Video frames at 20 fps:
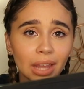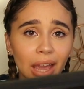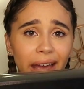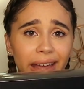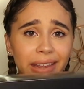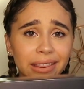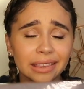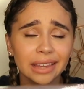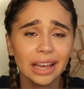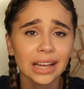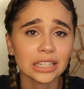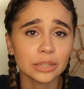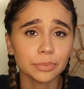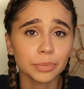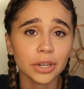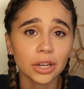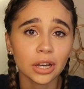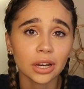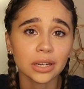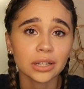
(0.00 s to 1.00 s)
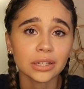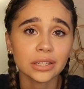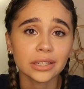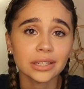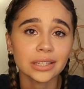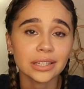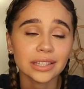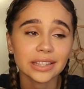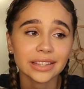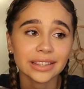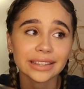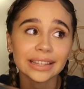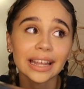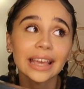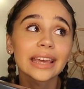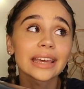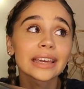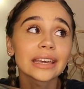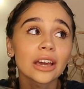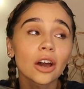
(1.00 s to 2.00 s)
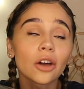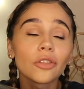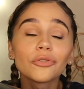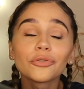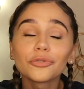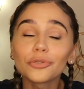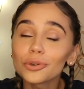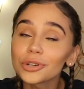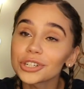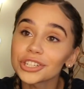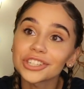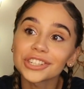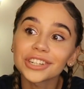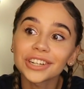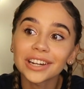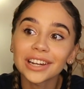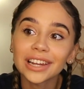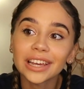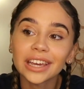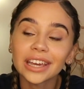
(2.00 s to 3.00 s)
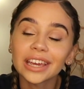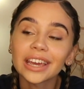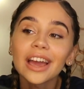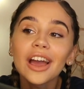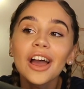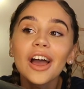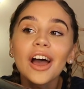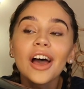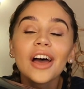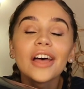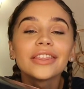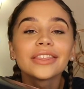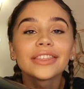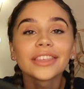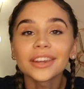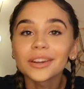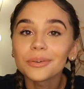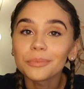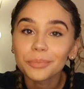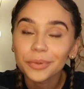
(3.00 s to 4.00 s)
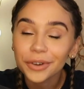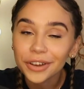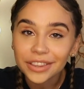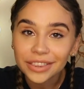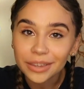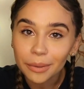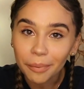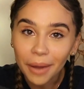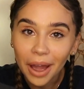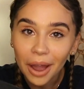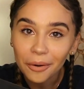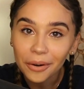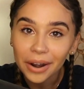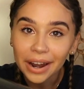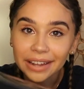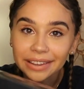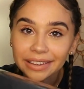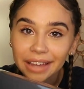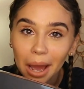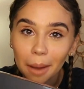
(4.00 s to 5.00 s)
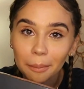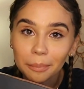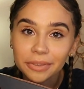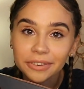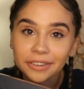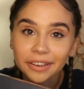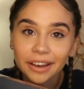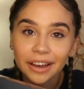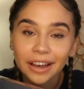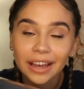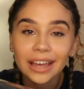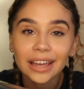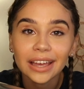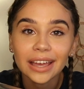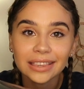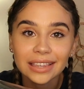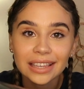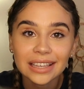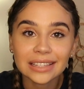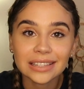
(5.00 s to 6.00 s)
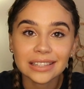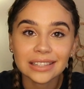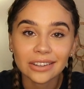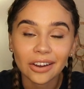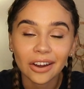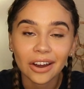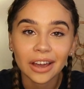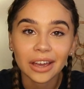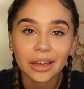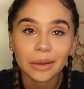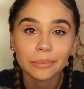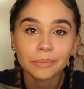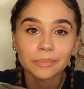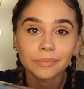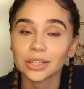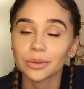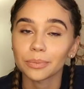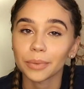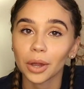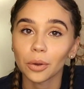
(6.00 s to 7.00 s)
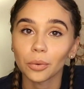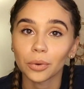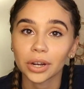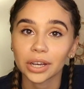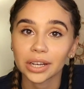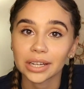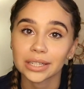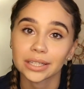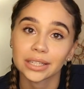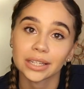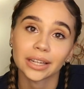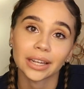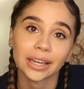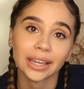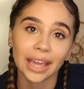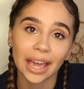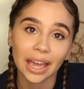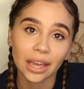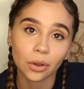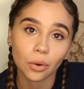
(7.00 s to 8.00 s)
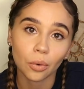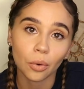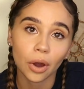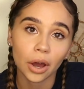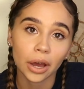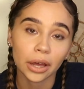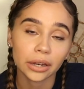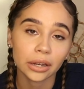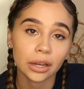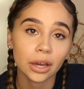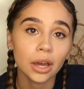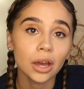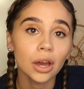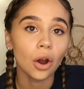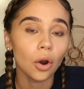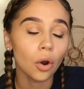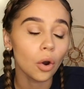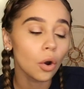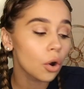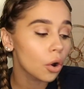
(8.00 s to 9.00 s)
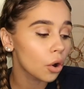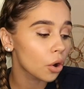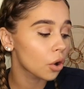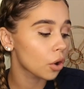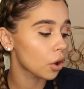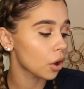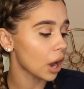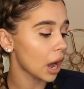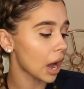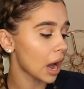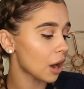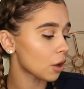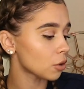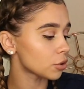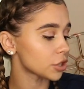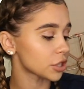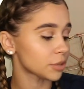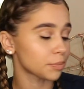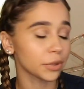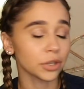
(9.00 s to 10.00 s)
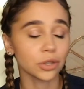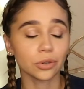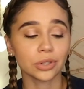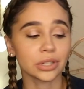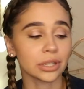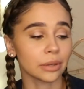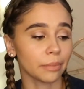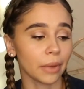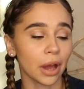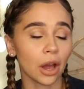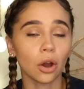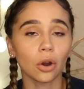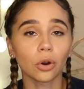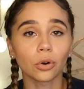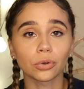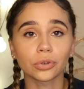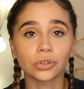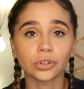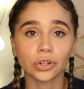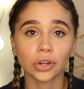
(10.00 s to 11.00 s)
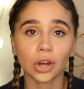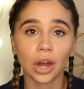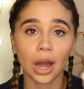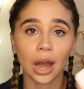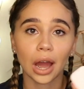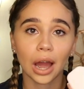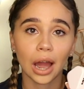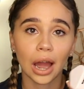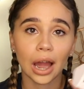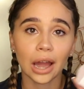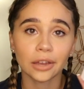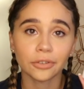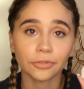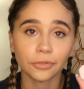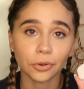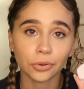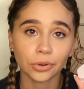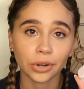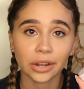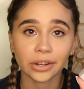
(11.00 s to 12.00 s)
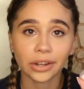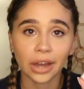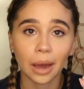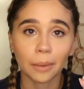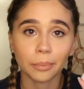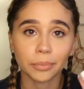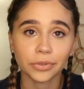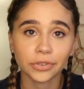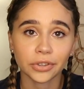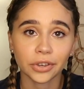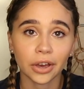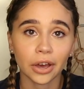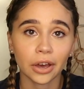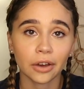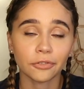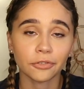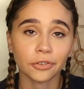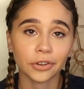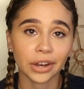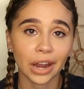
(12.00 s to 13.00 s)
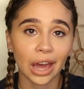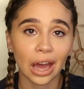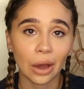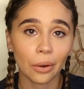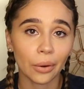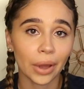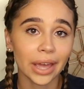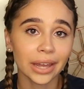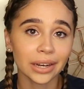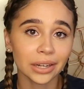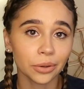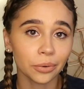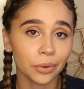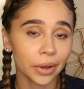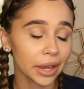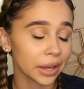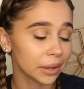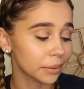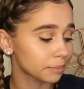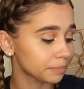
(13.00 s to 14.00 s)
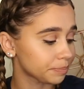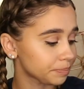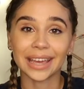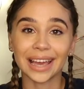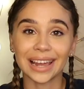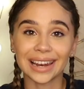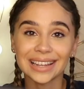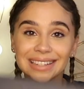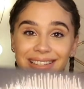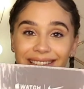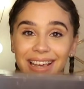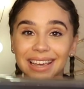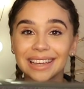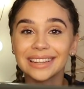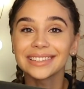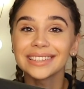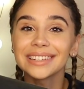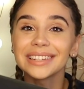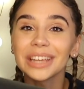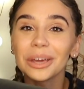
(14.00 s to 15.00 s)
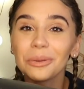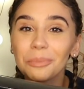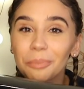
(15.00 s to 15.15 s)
and that's because they unfortunately didn't put the power adapter this time, so you might want to consider getting one, or I'll just be using my old iPhone adapter for now anyway. Yeah, let's get into the